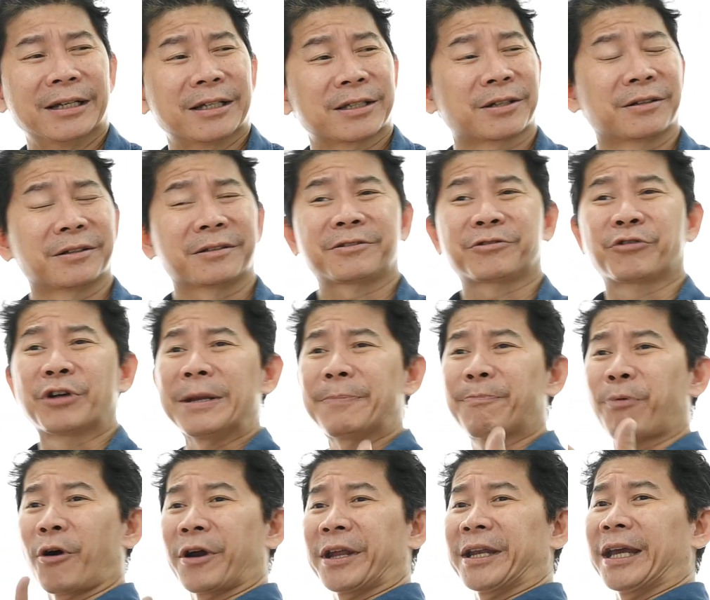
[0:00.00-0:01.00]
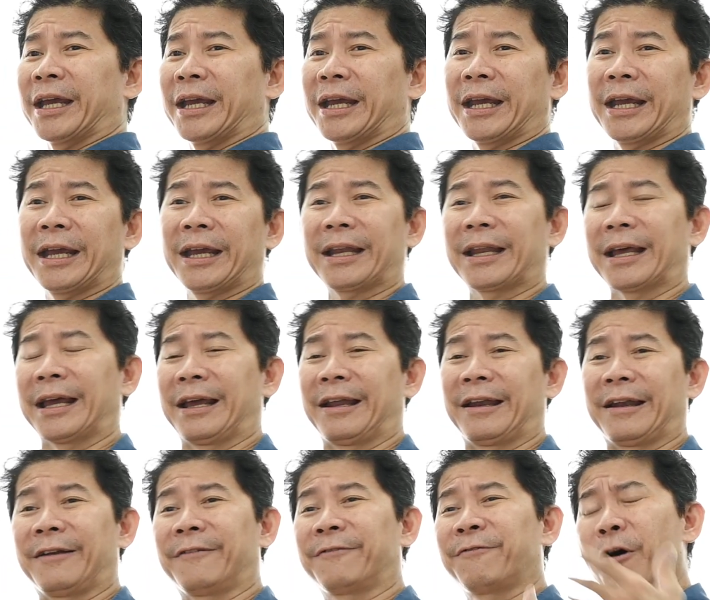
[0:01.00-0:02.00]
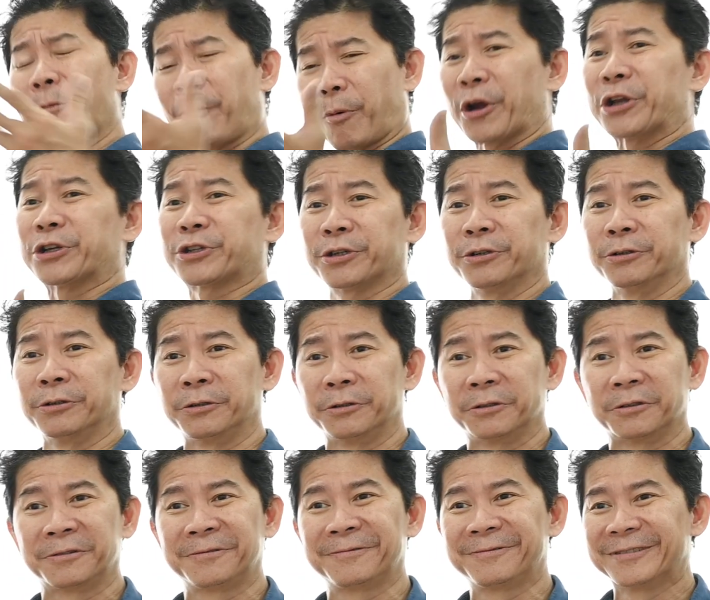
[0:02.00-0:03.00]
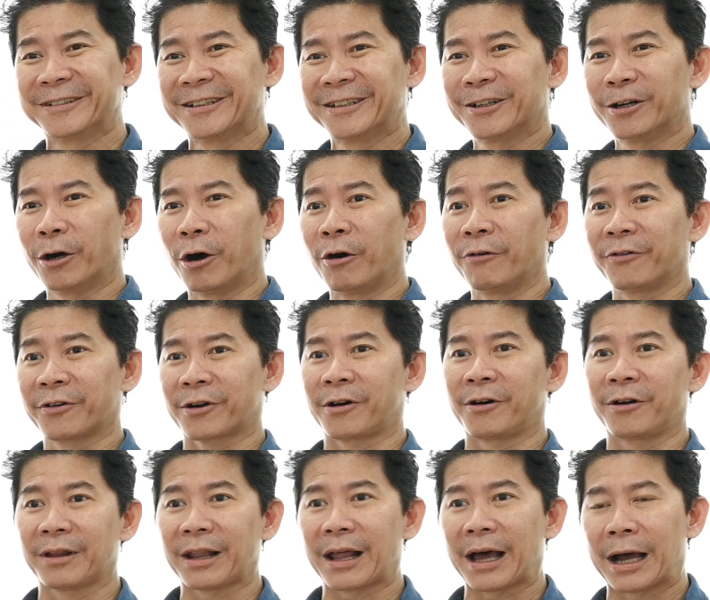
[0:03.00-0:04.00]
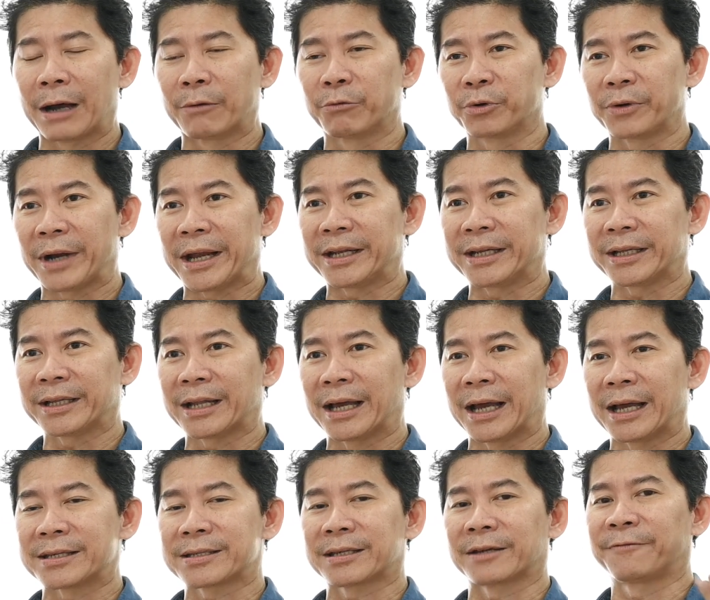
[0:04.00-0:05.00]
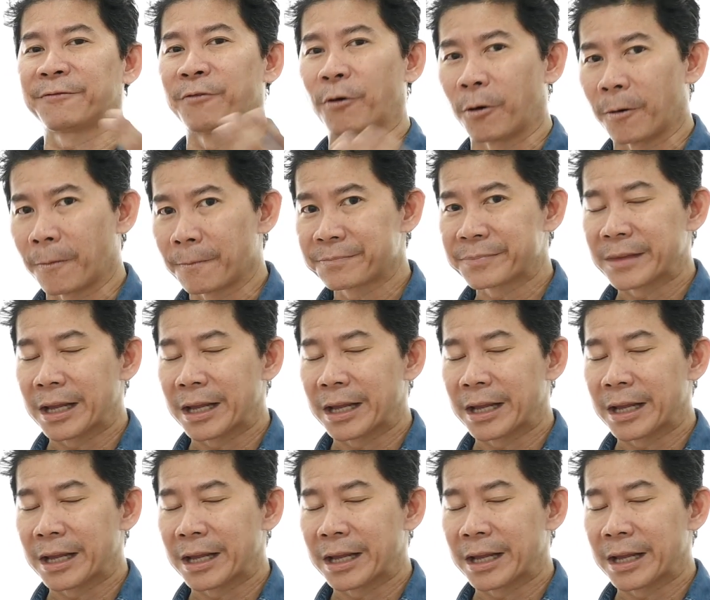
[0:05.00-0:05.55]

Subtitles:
So 3.8 and 4.2, overall, I would rate it as a 4.